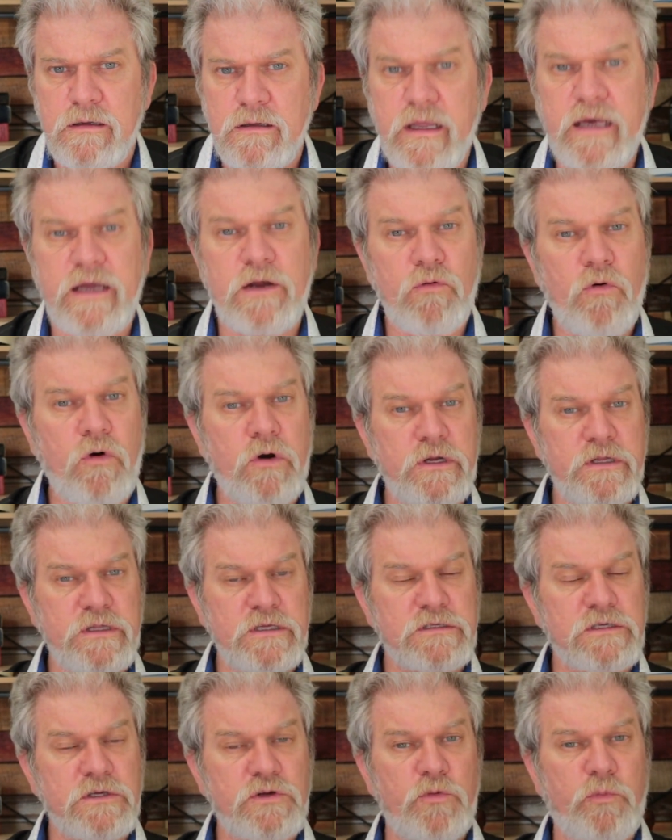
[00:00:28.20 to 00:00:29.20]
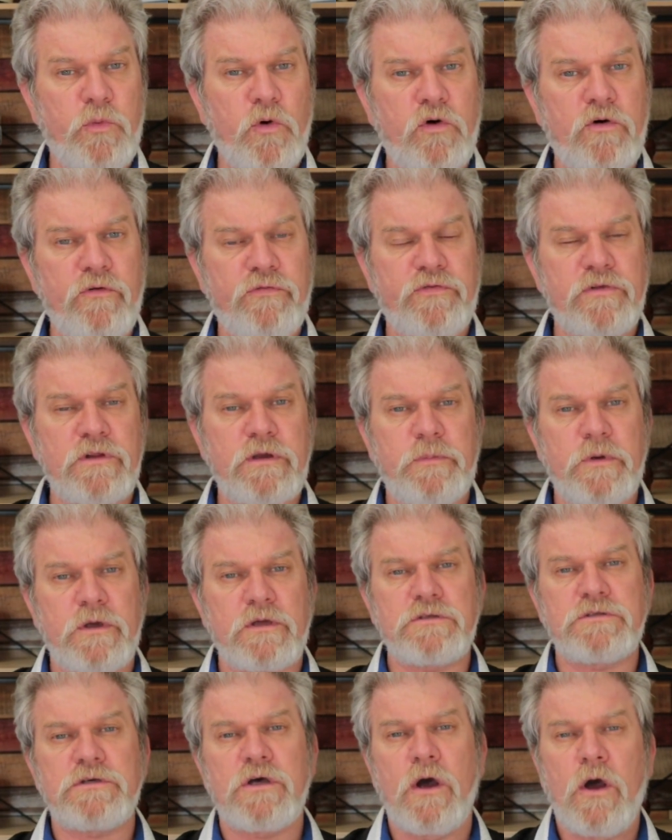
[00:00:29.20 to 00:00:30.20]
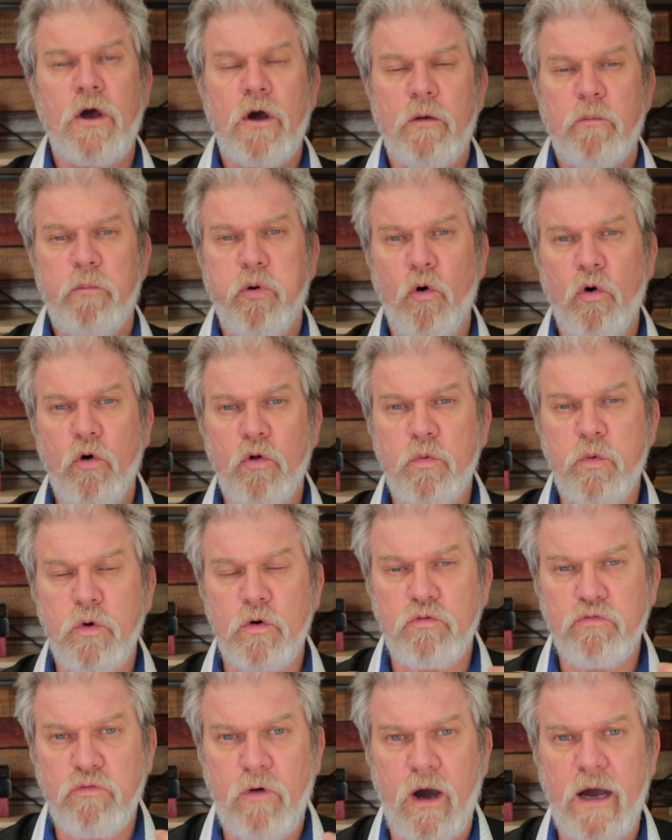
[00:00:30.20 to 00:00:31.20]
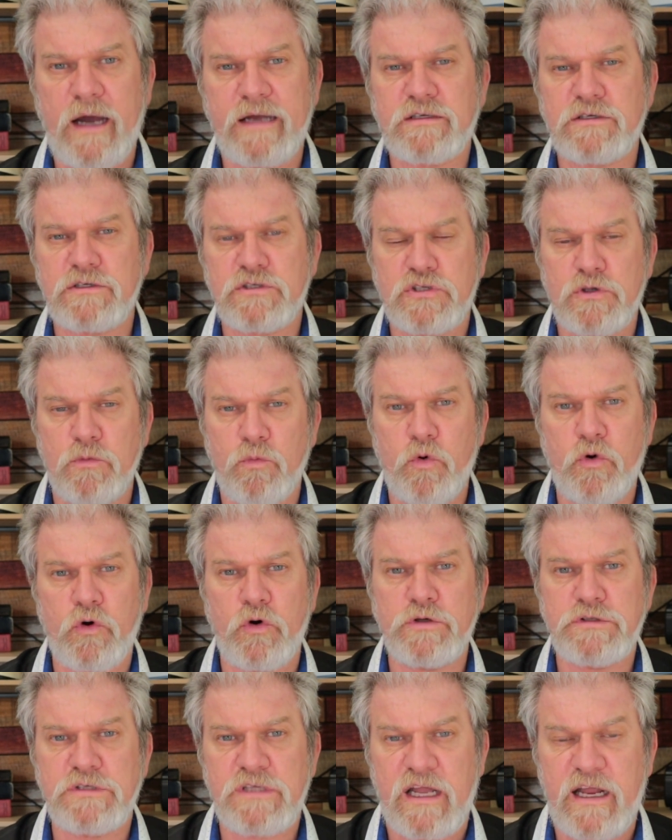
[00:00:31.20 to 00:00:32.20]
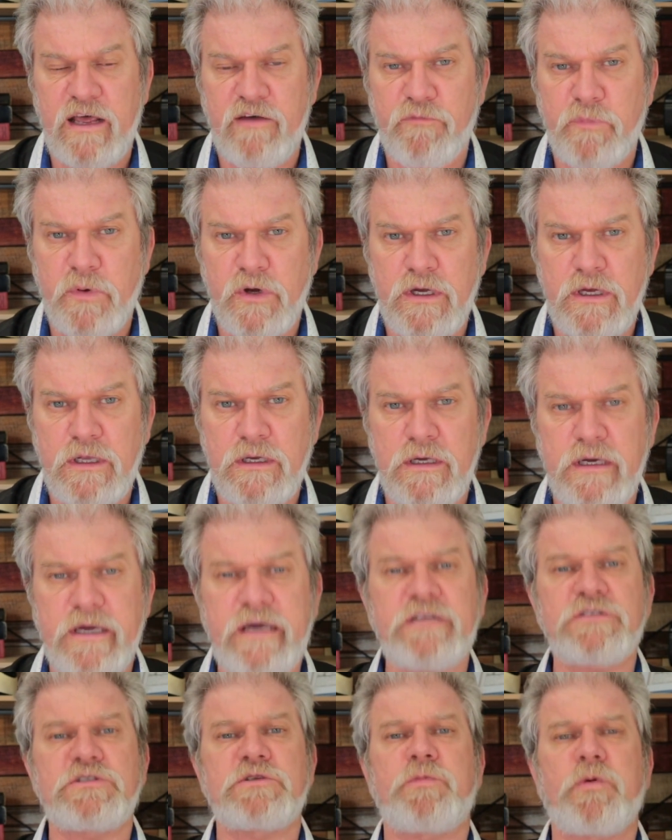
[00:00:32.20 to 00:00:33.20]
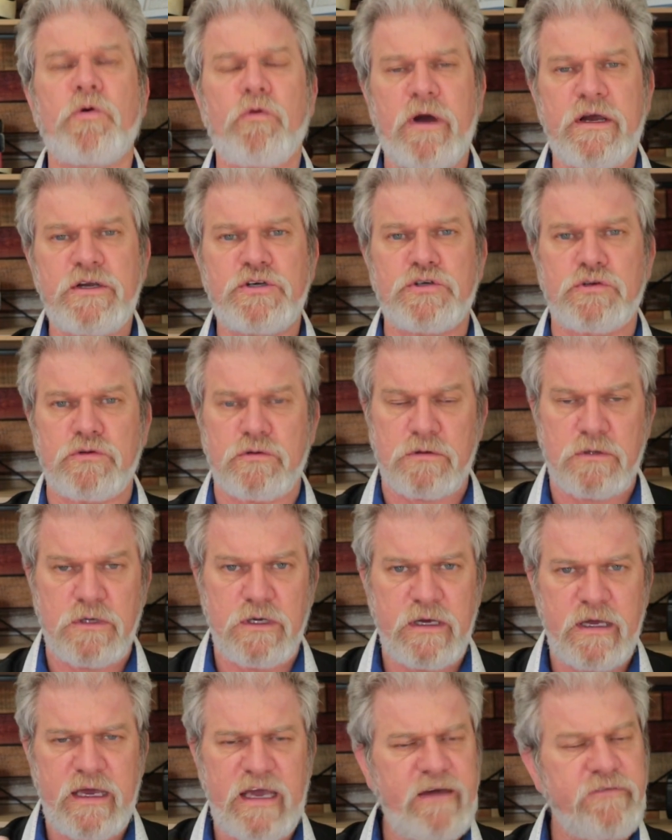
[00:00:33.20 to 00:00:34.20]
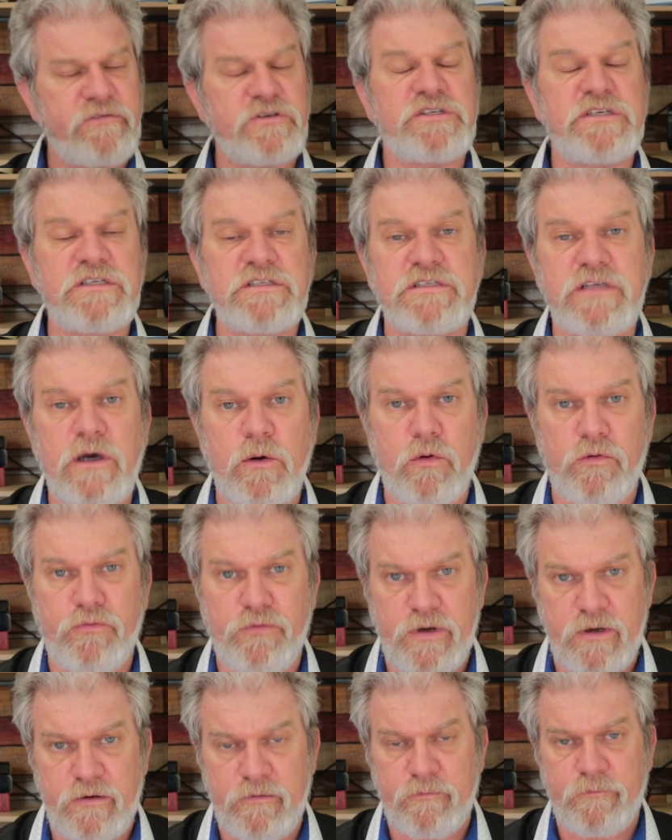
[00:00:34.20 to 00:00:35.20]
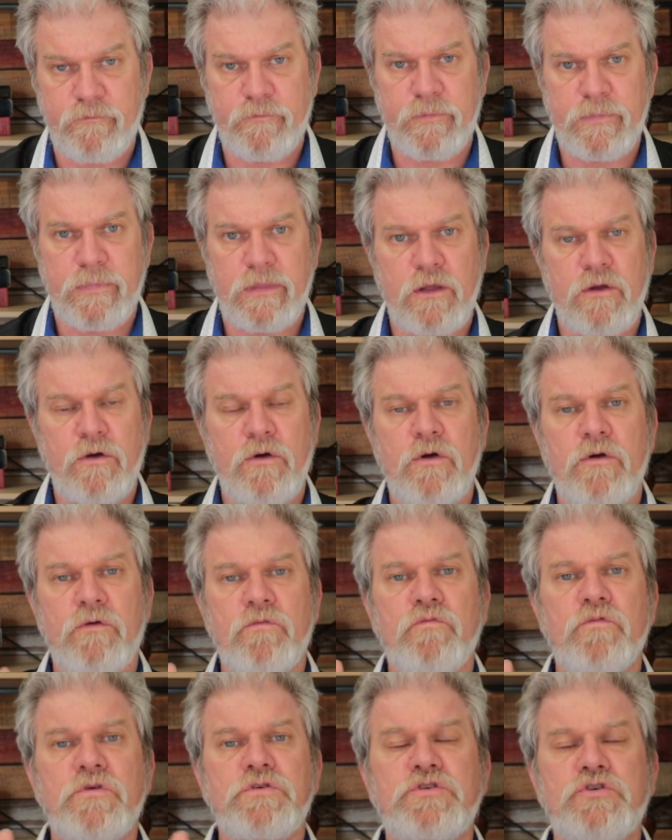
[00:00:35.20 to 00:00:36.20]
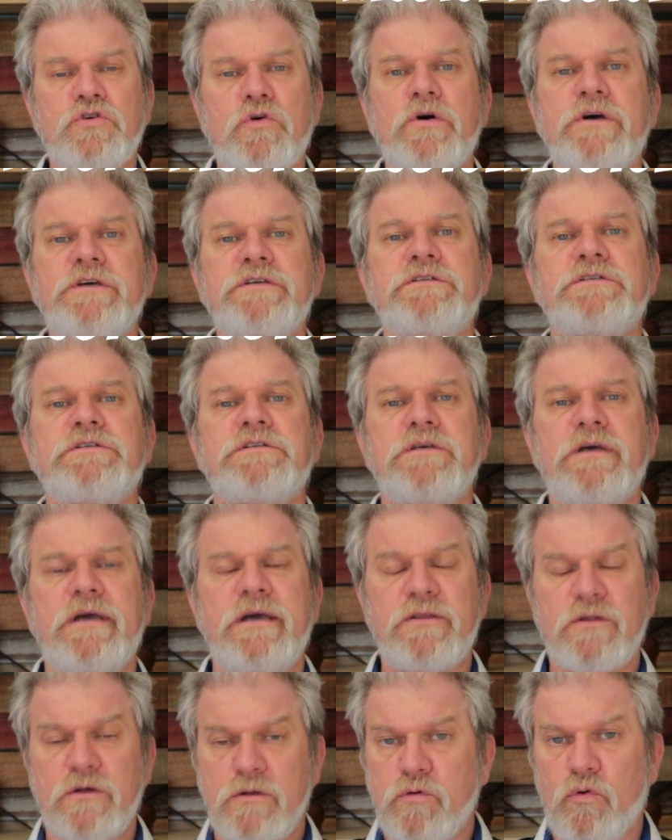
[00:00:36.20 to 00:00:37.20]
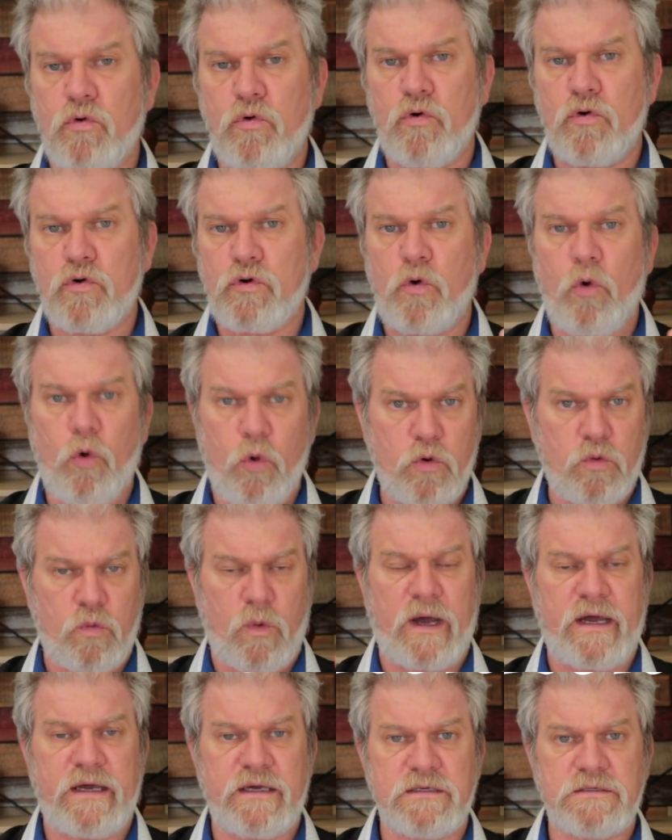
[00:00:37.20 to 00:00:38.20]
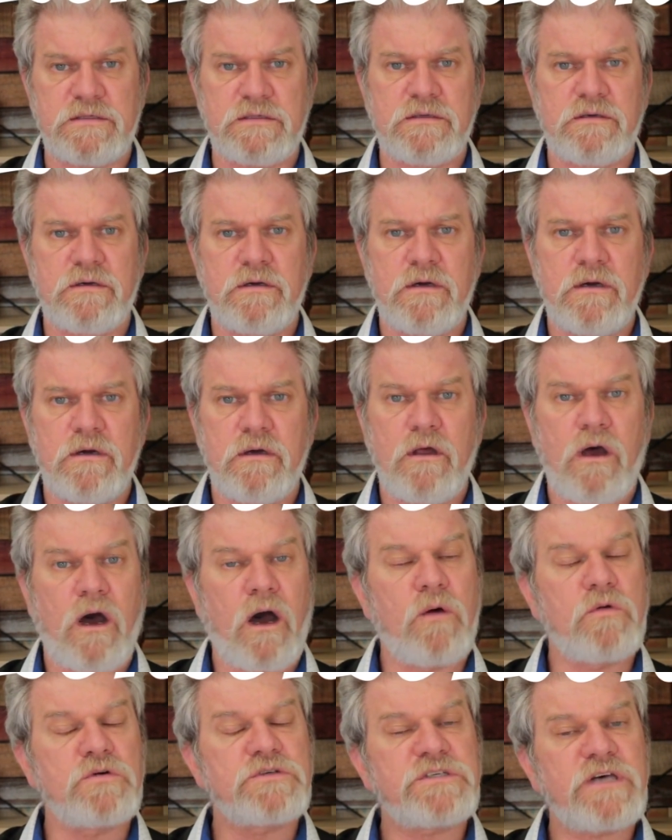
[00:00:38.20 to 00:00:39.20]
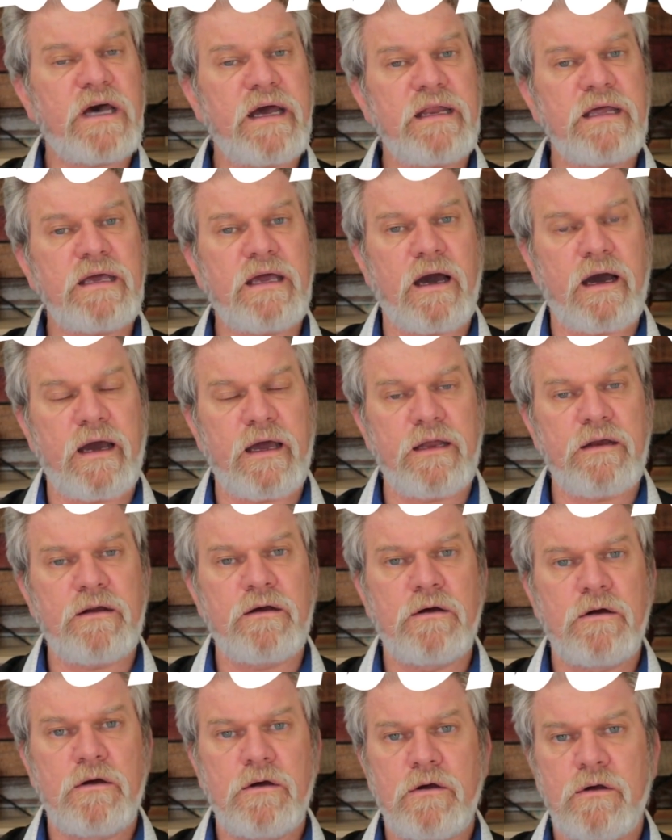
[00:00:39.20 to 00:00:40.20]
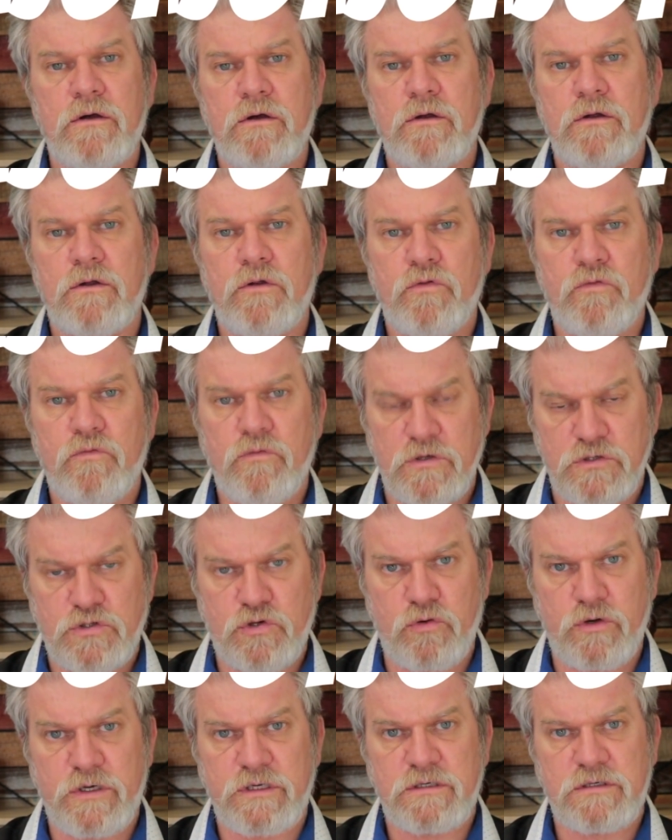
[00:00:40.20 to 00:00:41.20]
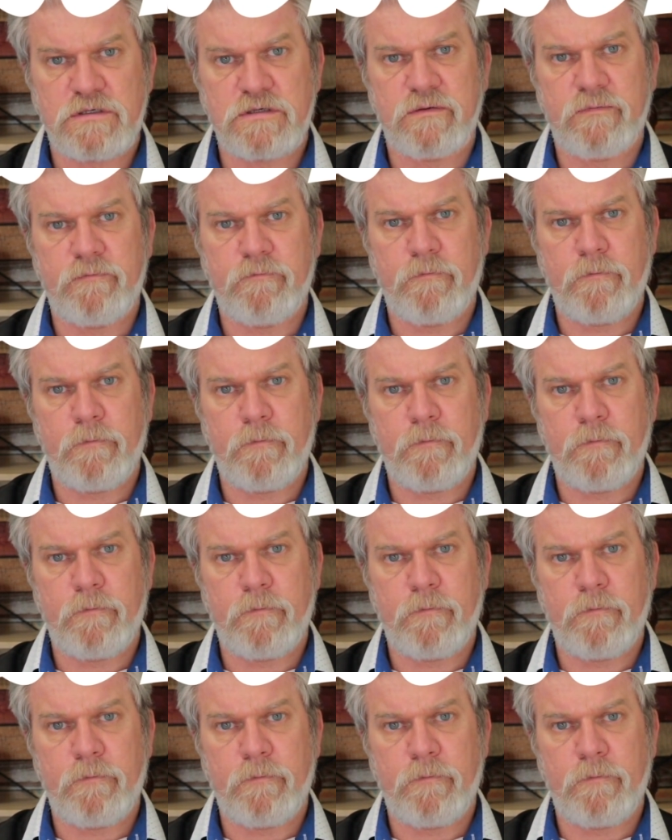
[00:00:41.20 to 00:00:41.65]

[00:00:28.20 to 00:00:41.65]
Later on in this little book of Philippians, Paul will write some words that have been inspirational ever since they were written. Rejoice in the Lord always. I will say it again rejoice.